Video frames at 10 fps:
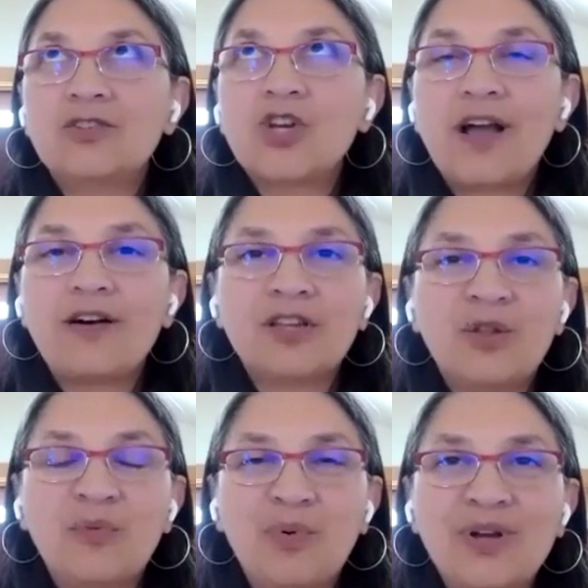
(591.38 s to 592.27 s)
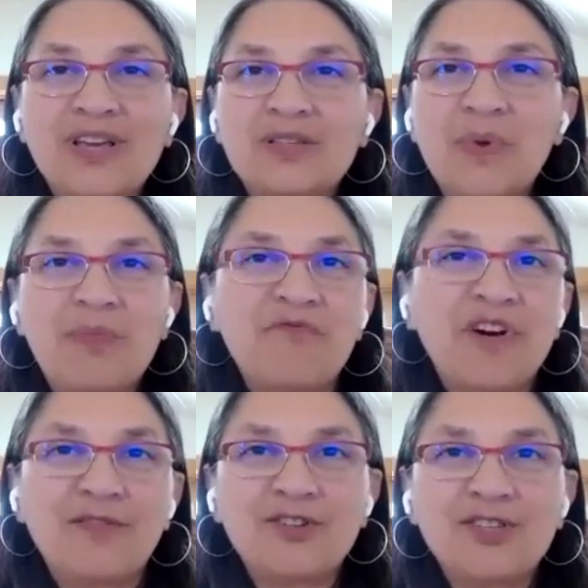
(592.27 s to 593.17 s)
child in the book is maybe
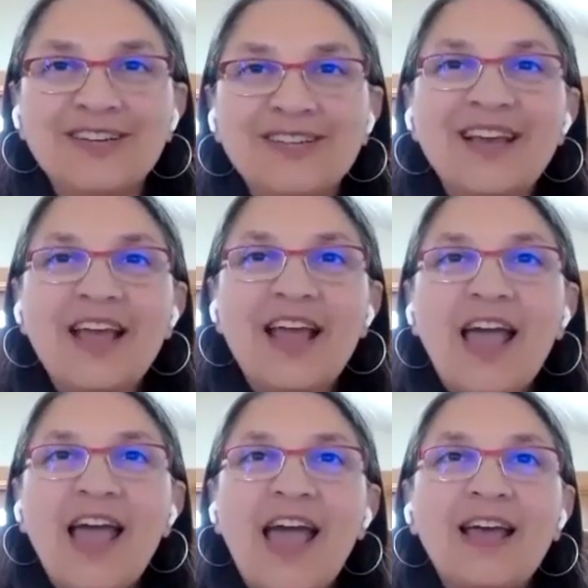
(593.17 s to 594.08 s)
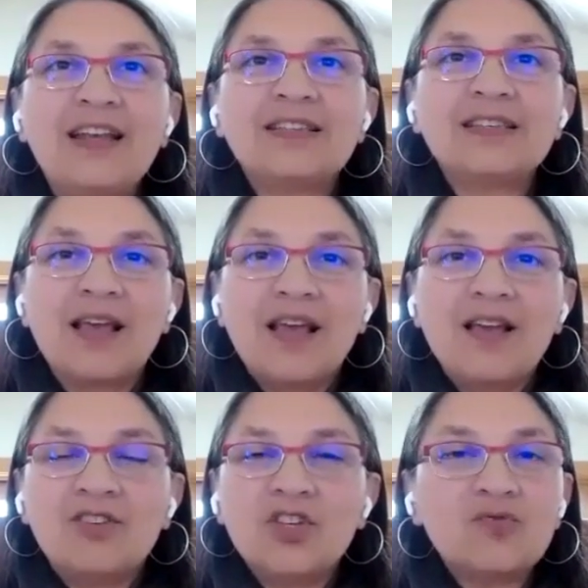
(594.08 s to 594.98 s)
5 or 6. And it's
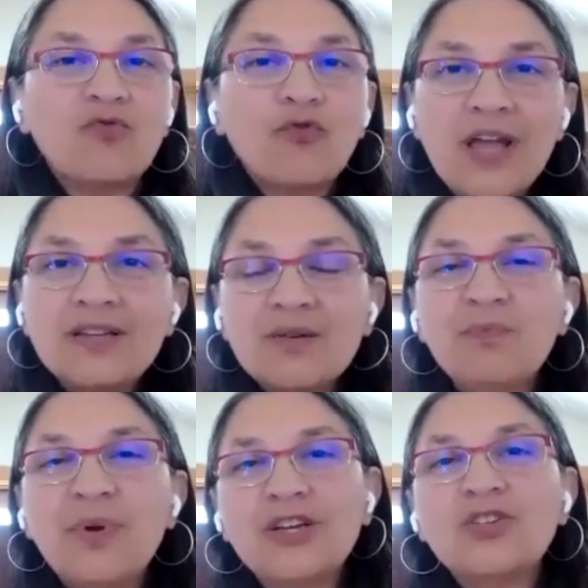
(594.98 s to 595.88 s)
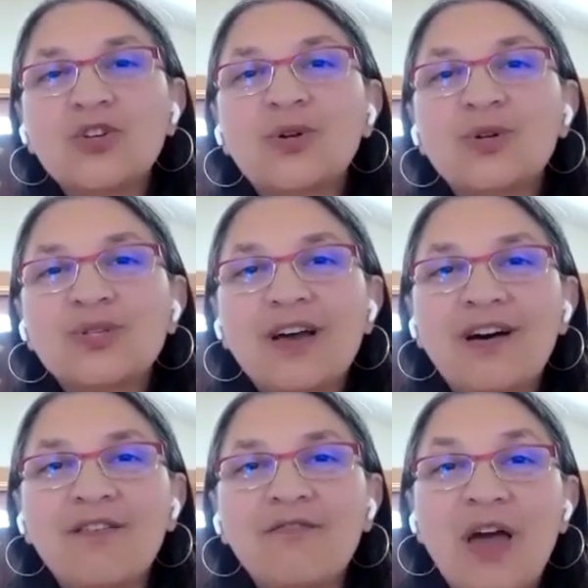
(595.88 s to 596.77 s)
just random pictures
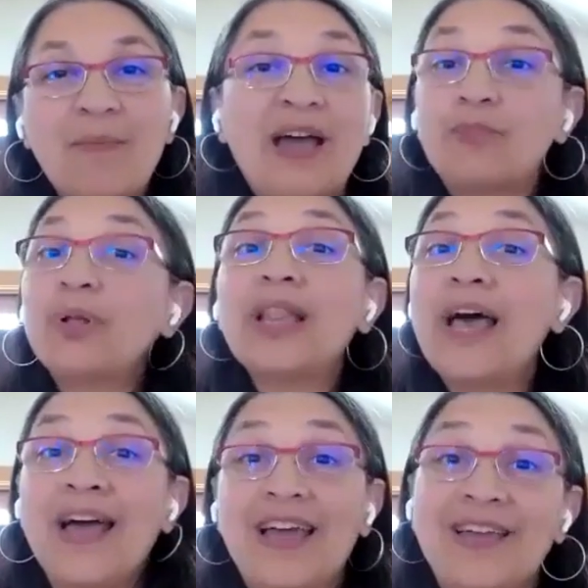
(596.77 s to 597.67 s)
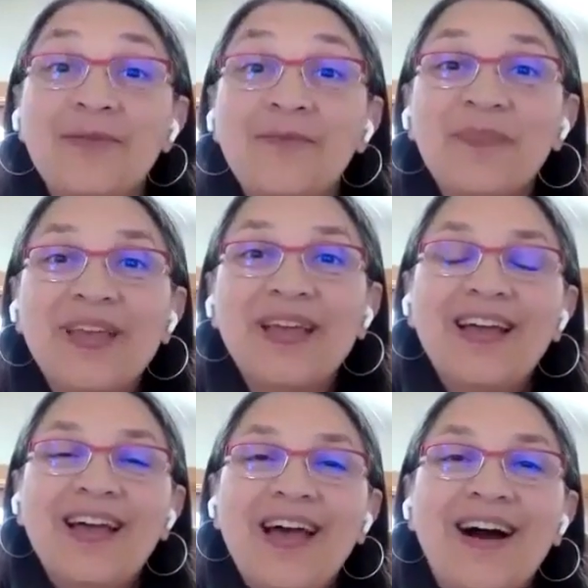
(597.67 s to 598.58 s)
of them at play.
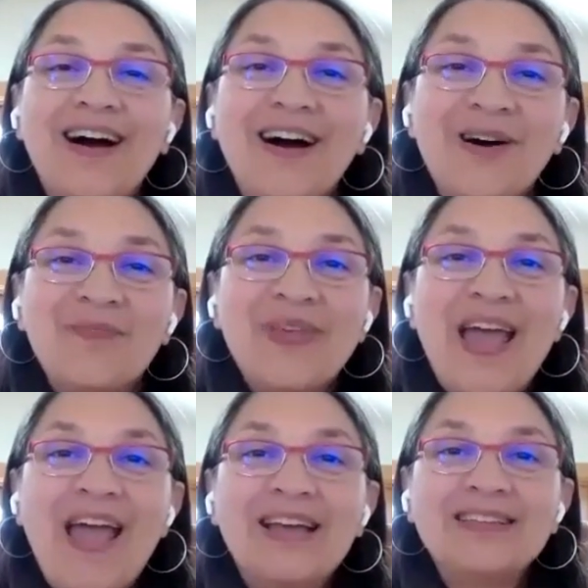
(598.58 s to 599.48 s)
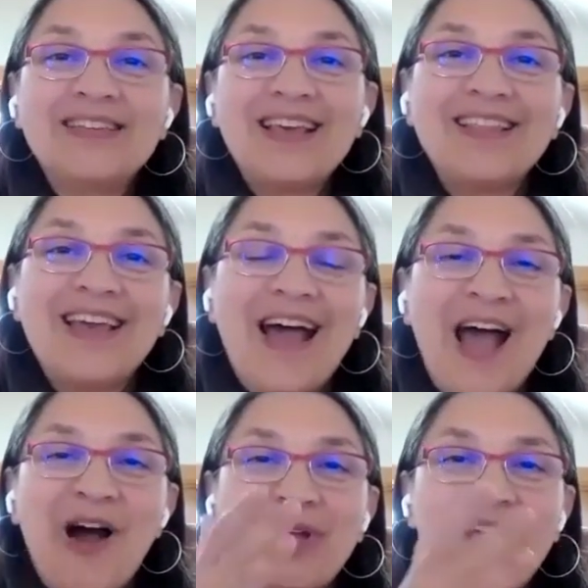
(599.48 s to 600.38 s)
And
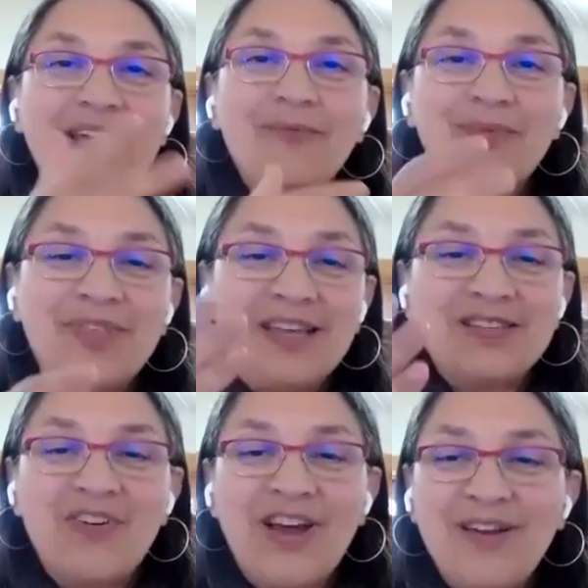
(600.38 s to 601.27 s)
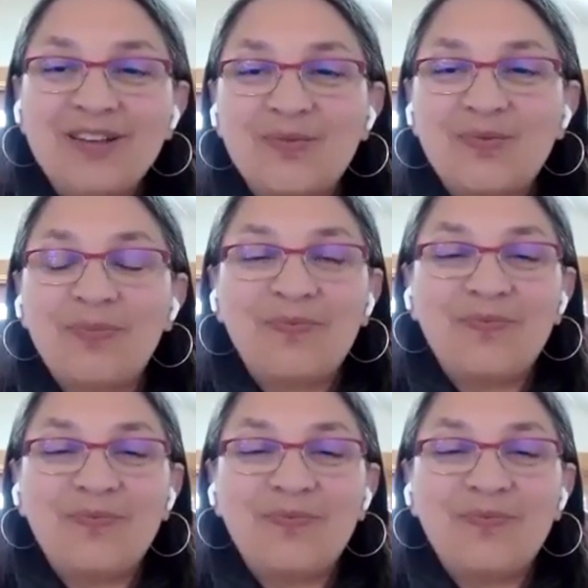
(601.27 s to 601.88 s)
how these various